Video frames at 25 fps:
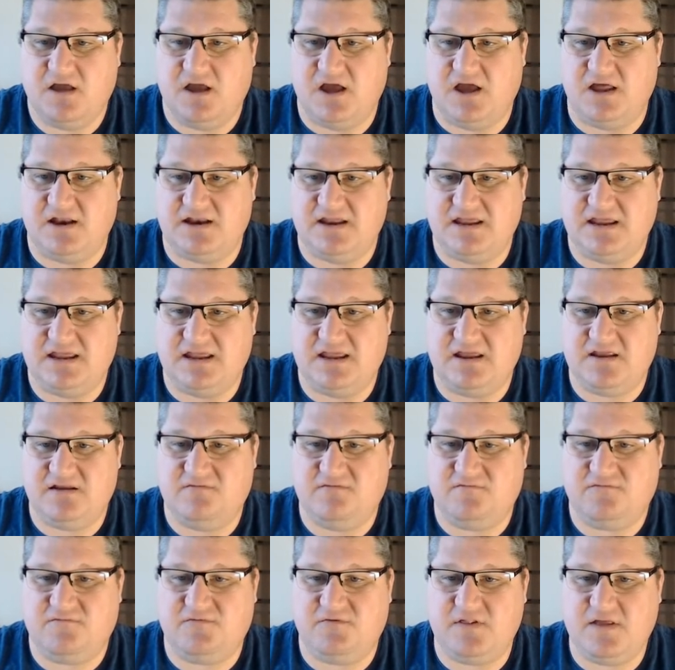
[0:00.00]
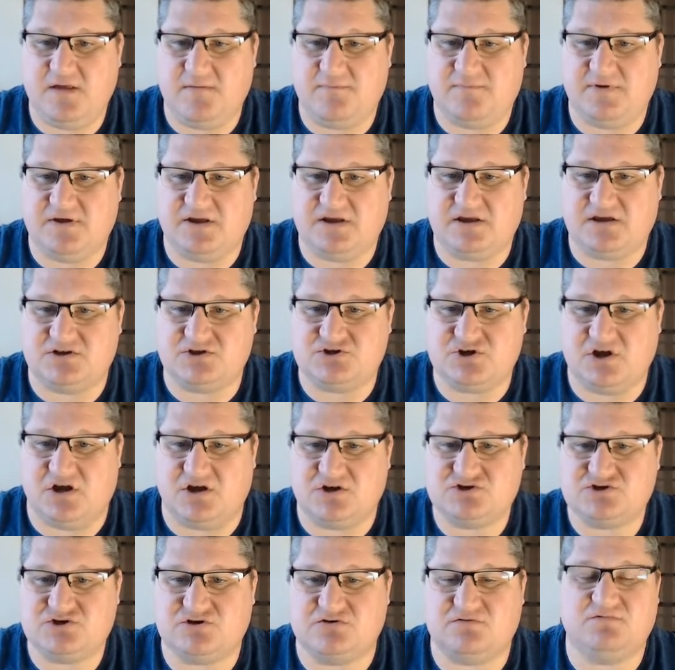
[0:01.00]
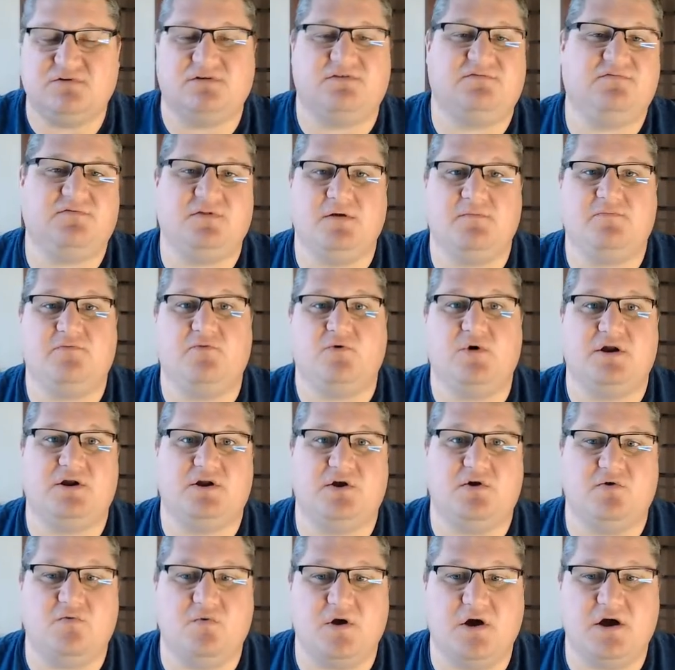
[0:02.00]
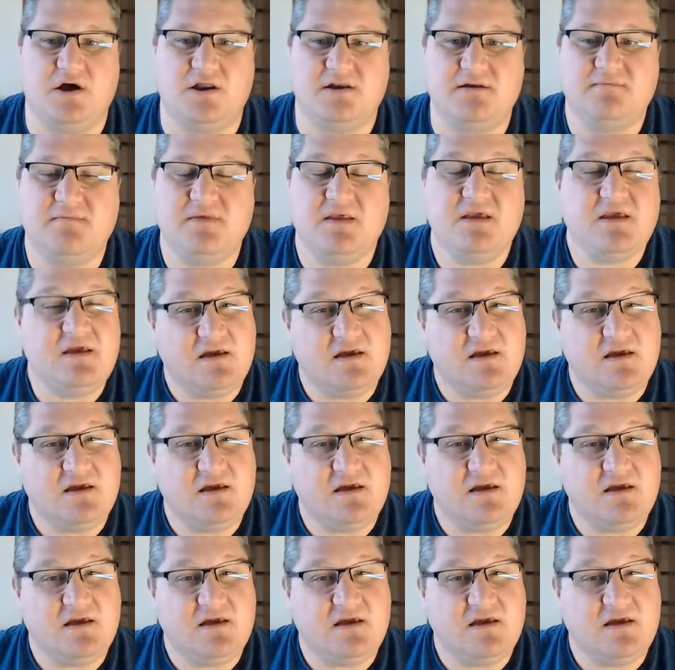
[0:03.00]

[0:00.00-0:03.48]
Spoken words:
an in flip in conjunction with Flip 101